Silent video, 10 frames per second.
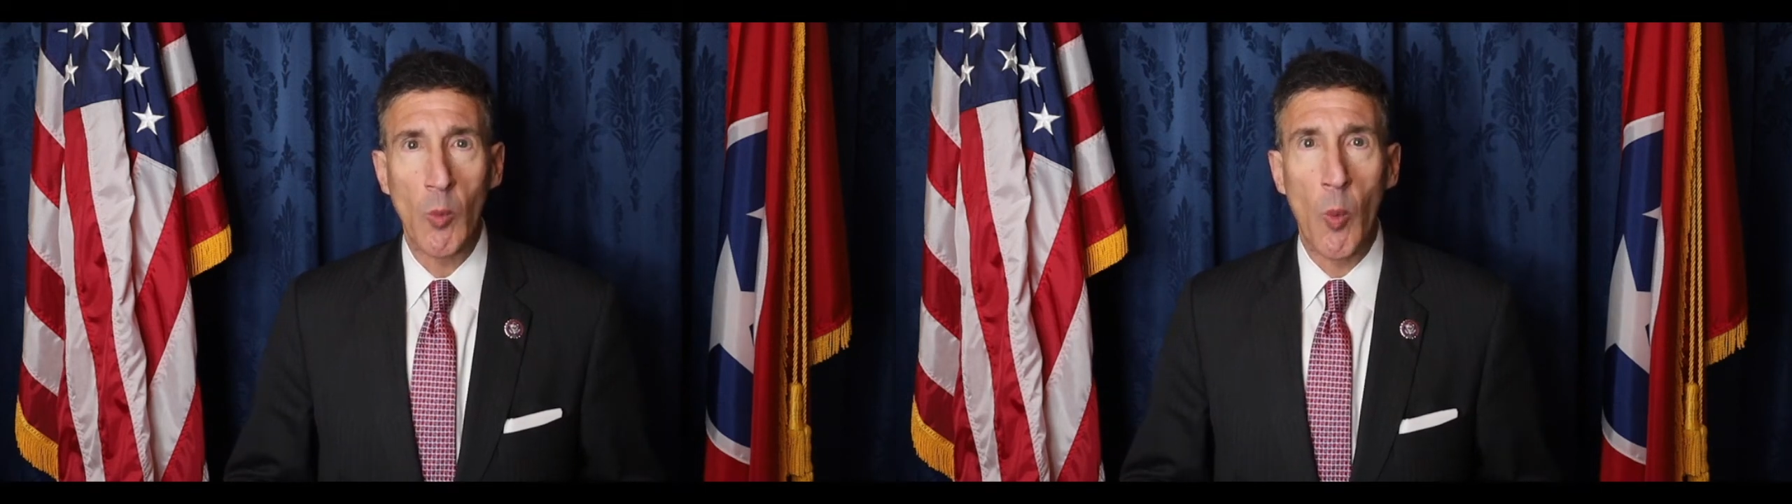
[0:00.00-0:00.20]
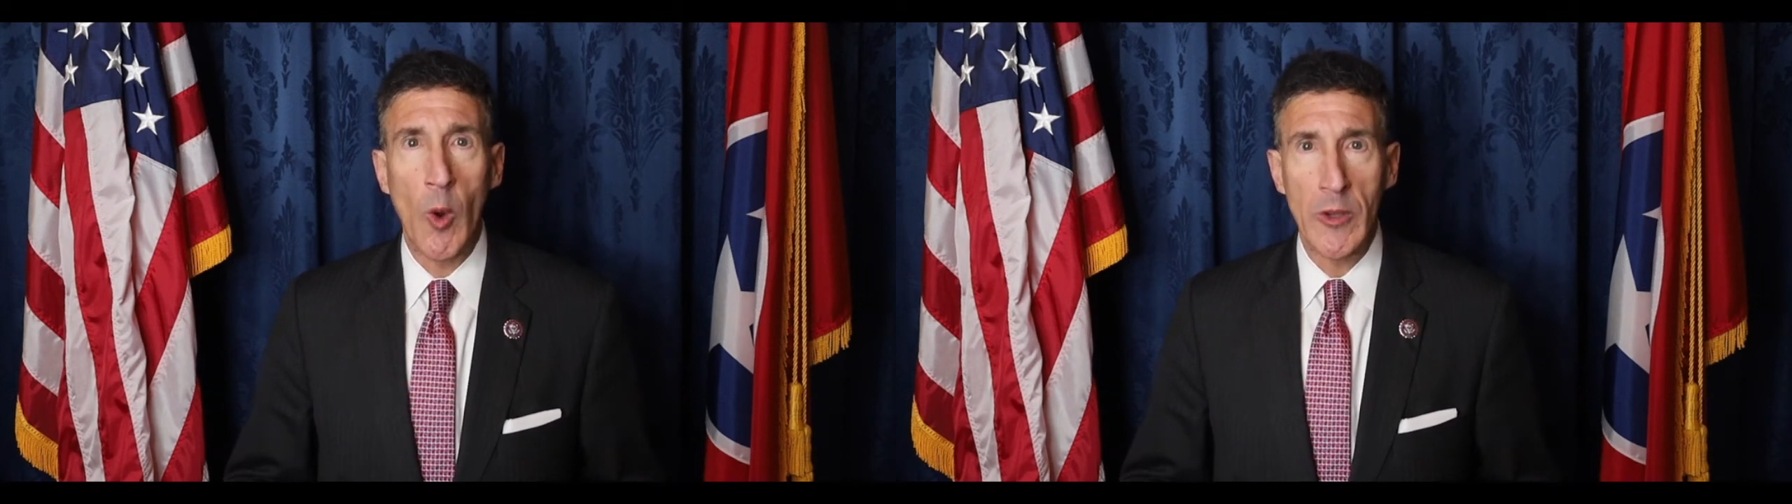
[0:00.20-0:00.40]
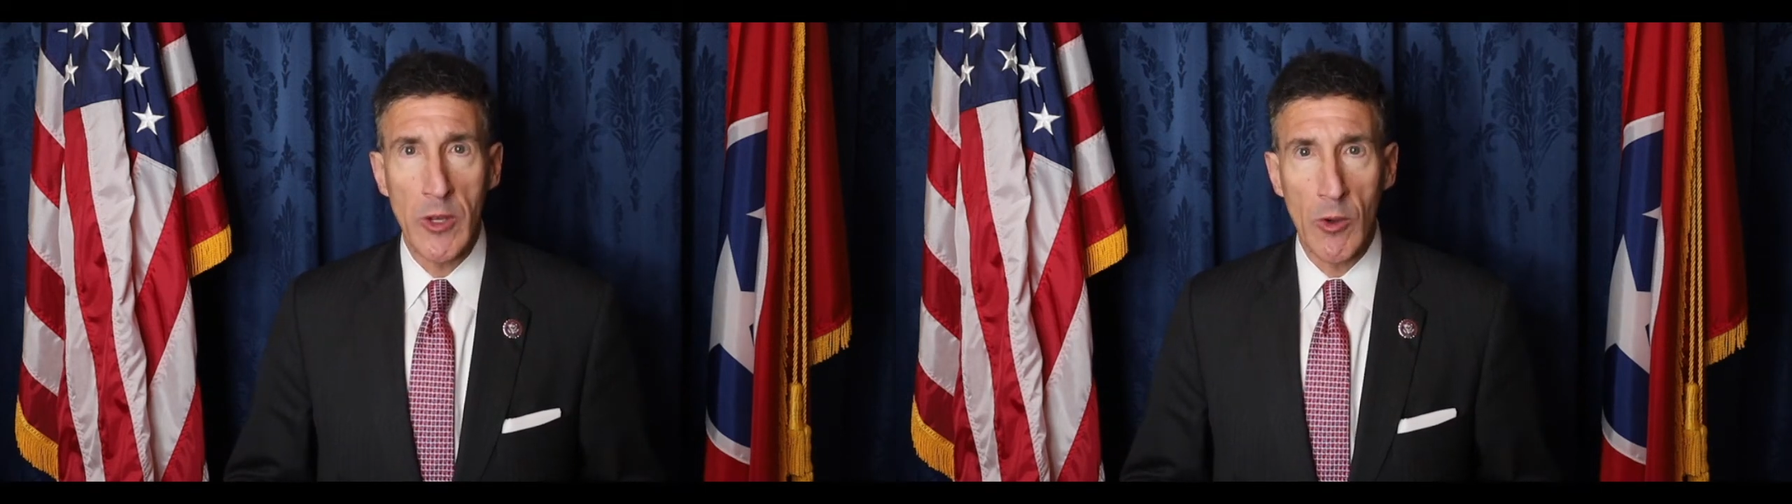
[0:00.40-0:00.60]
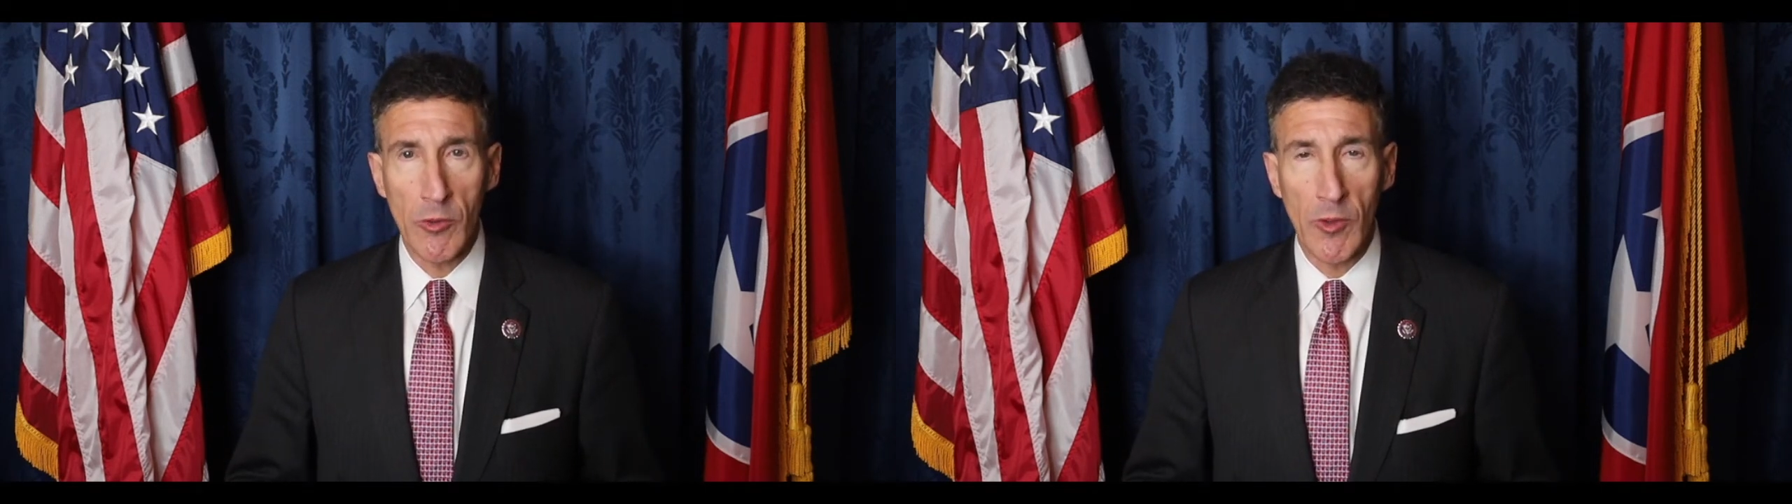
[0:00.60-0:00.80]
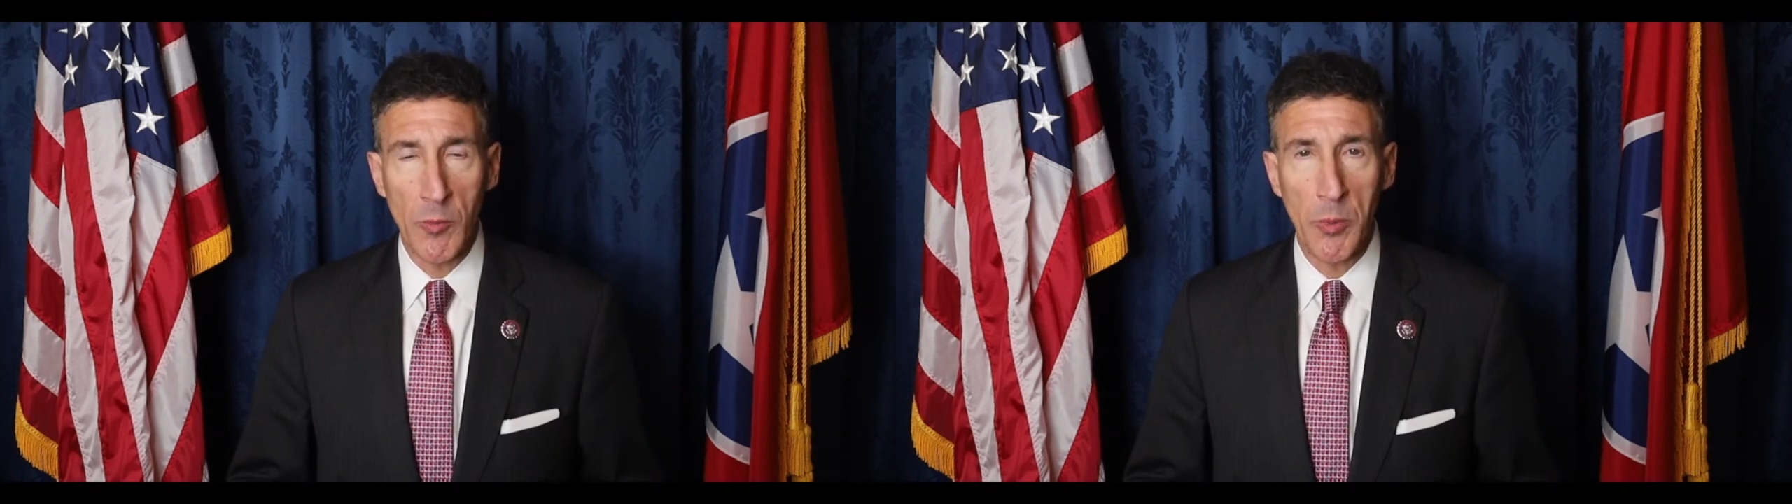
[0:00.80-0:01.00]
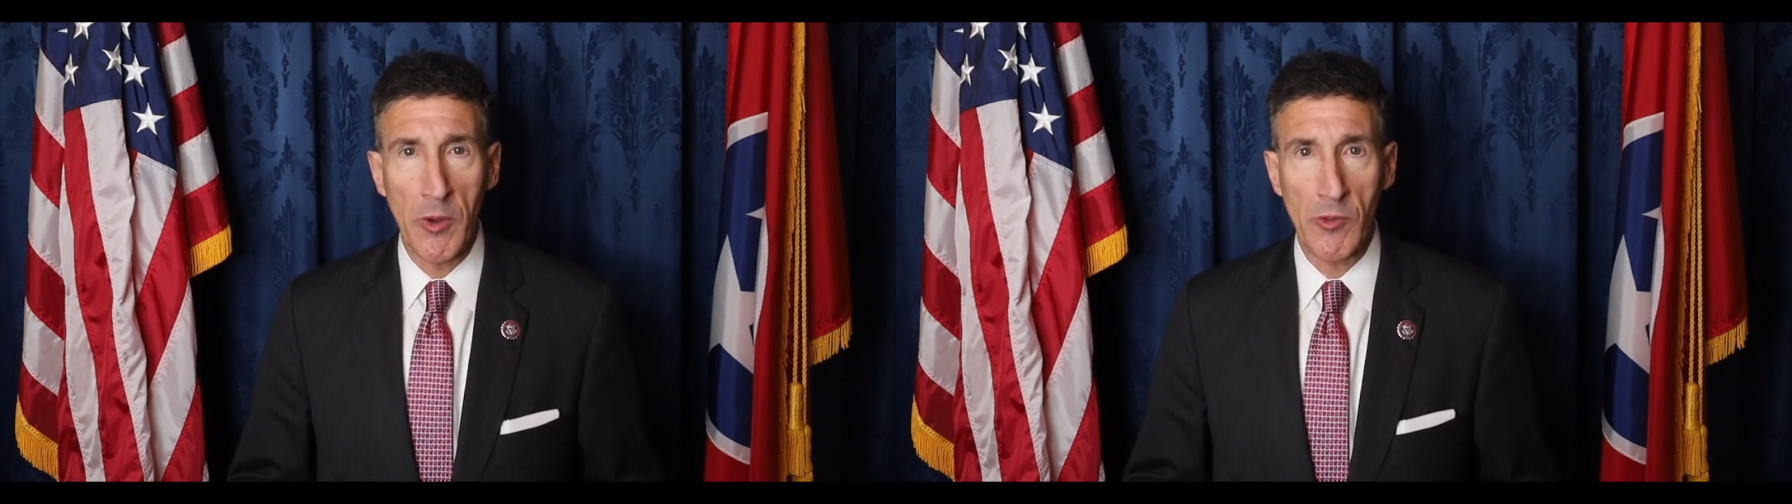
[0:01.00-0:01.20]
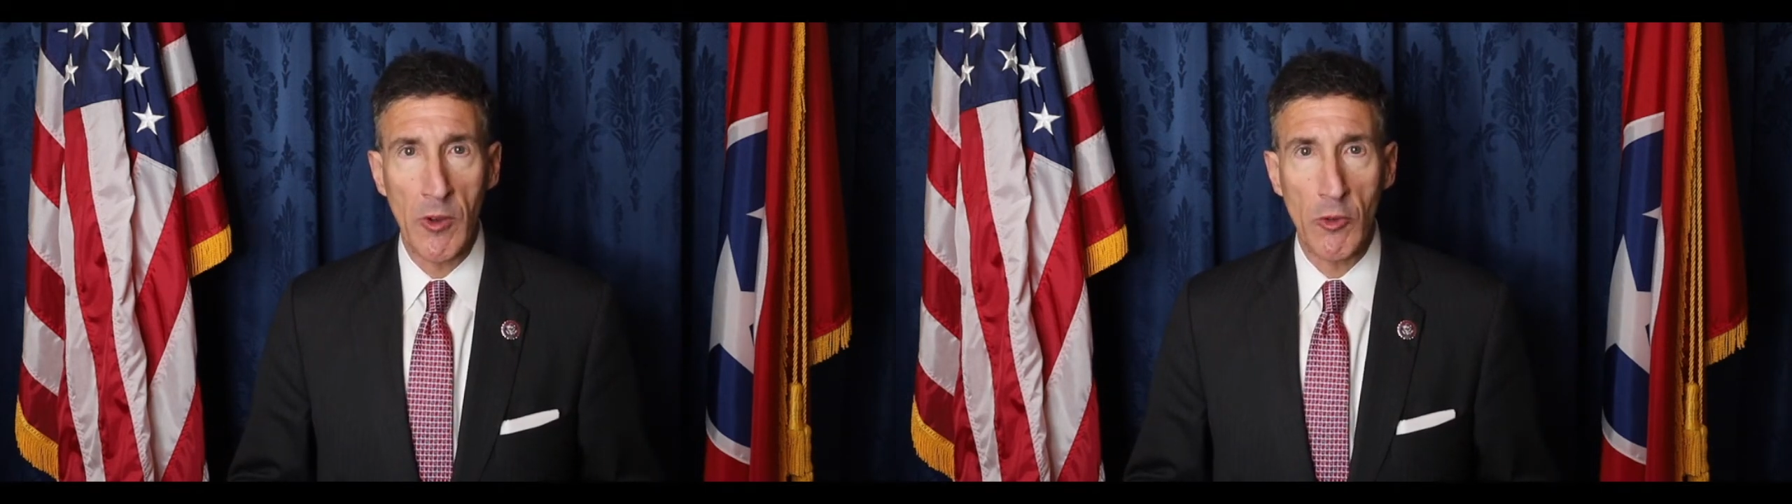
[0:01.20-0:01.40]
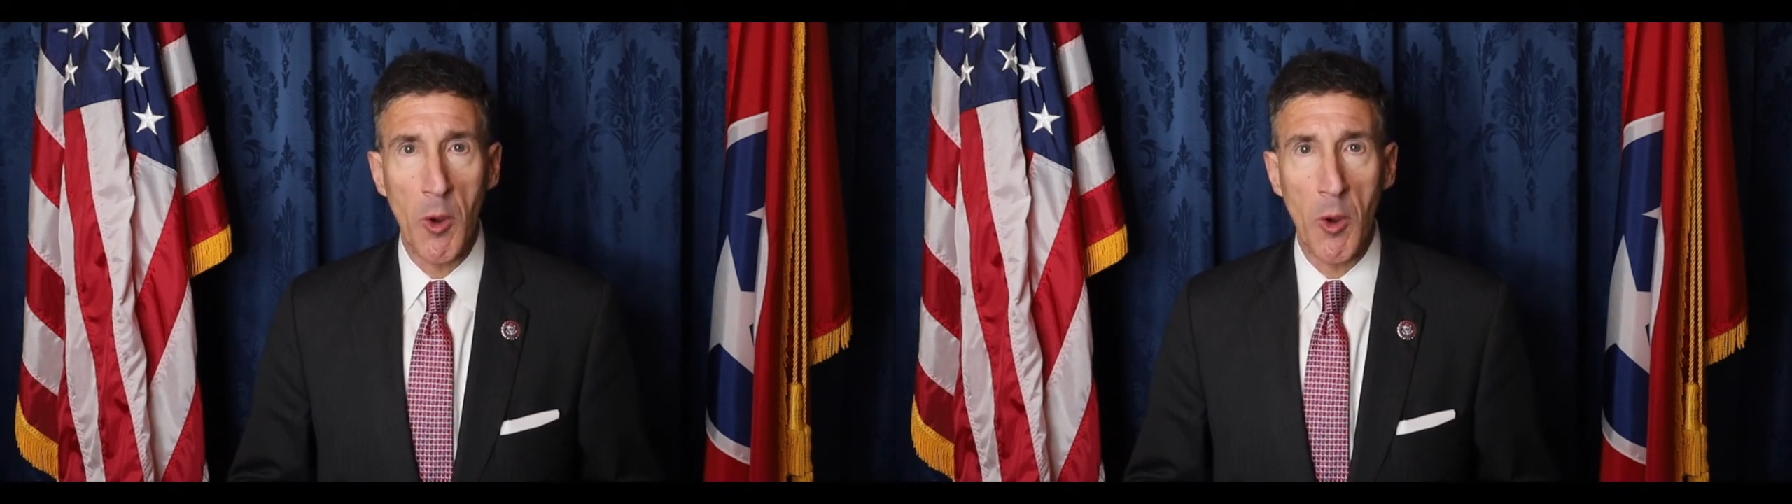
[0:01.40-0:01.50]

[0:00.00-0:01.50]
1 year since President